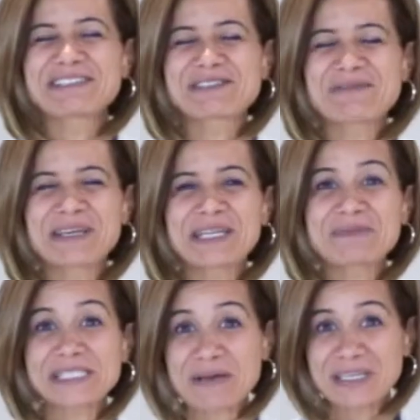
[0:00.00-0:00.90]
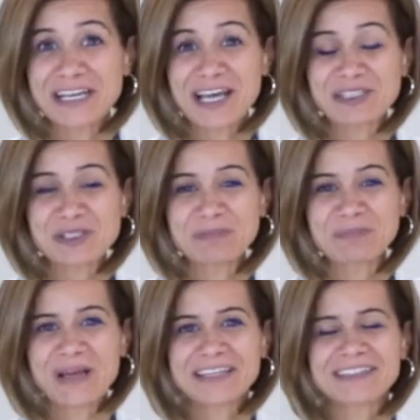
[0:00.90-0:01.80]
So my name is Amira Hashim
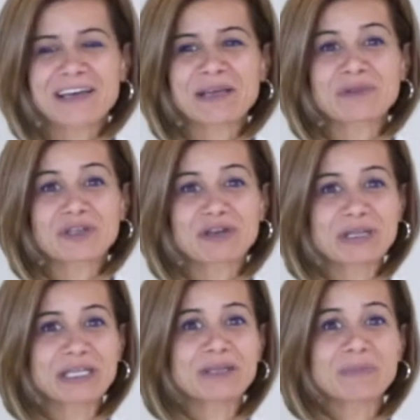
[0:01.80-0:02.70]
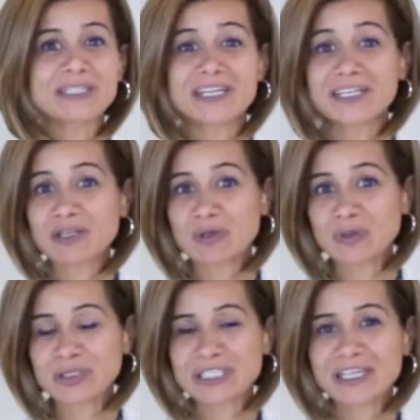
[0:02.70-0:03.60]
and I am the Curriculum and Training
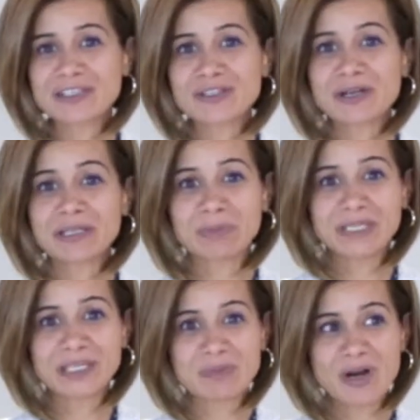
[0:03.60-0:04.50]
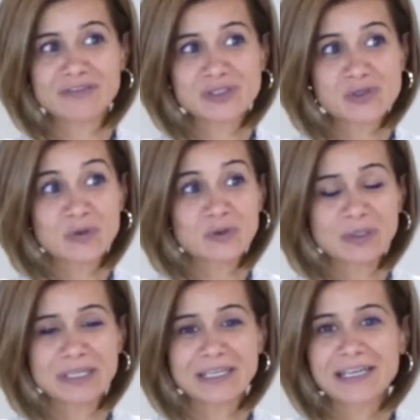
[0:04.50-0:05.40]
Coordinator at Beacon Private School.